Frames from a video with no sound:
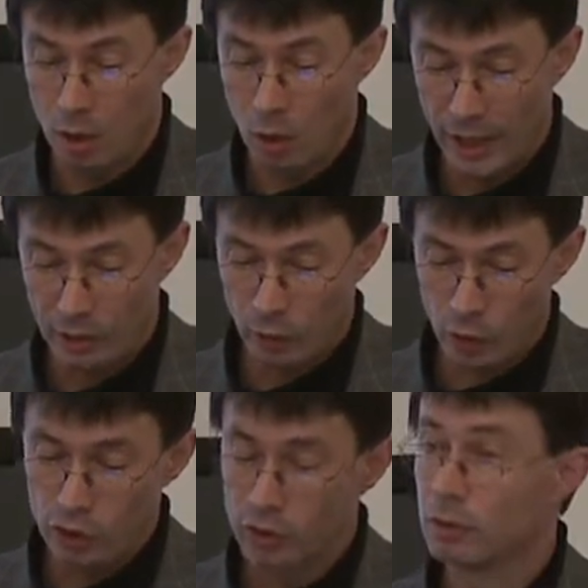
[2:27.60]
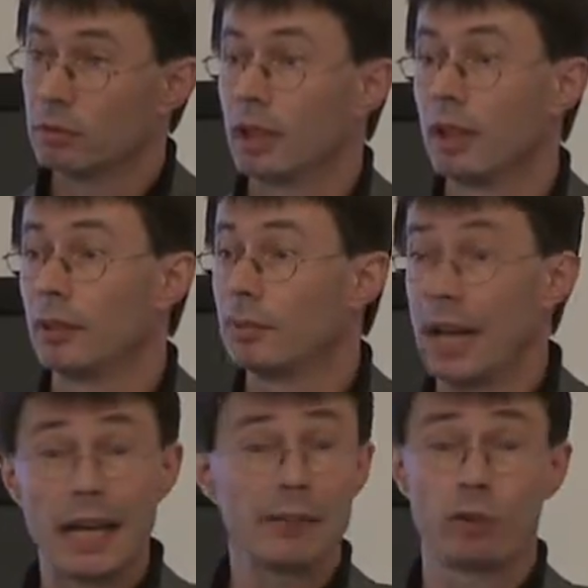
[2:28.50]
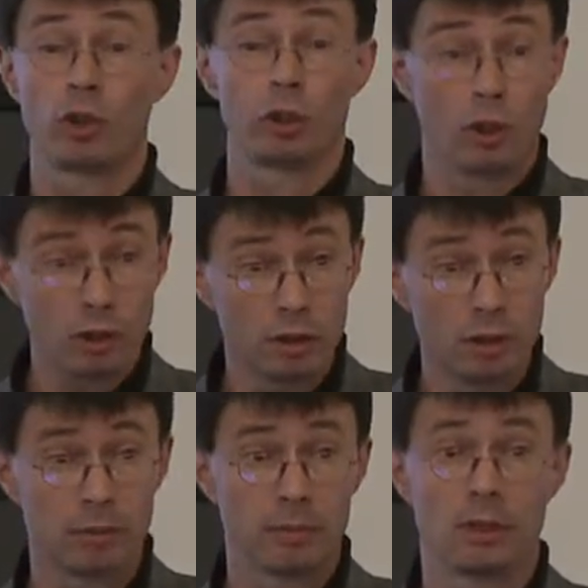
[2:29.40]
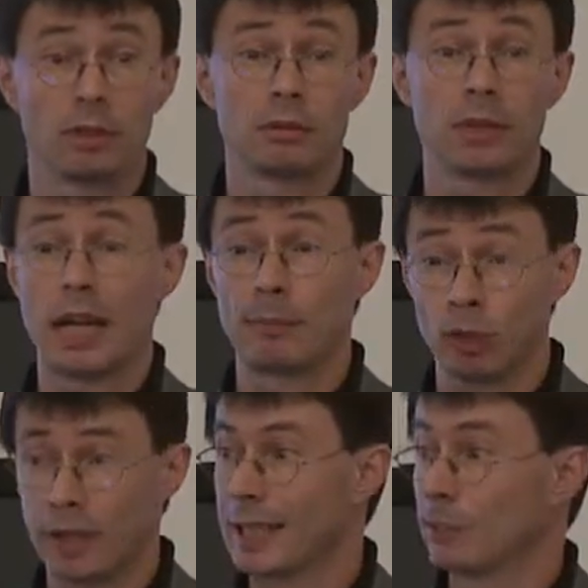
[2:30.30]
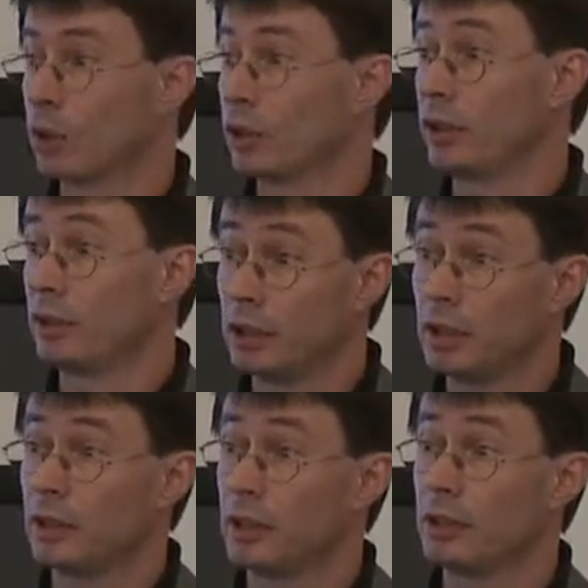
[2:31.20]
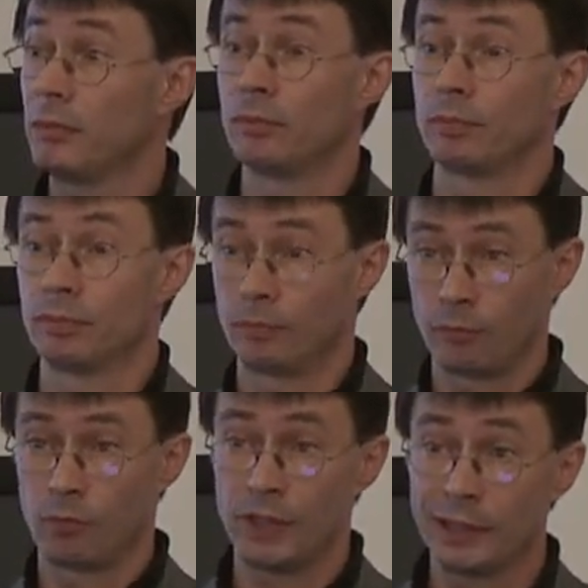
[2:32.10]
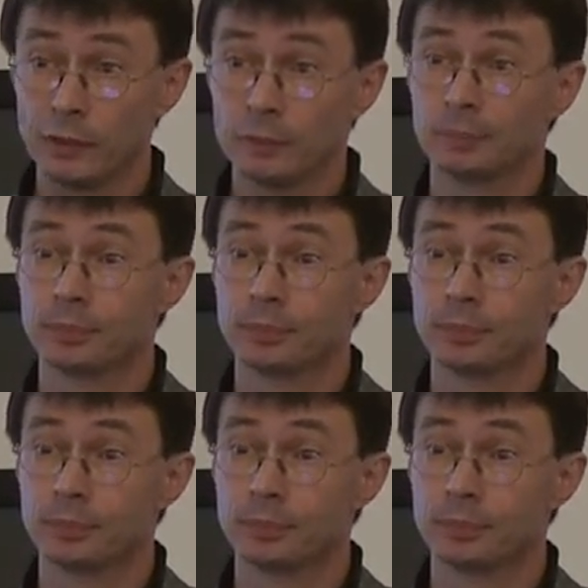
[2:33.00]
Okay, so first, I have learned a lot. I'm not an expert in the TTC field.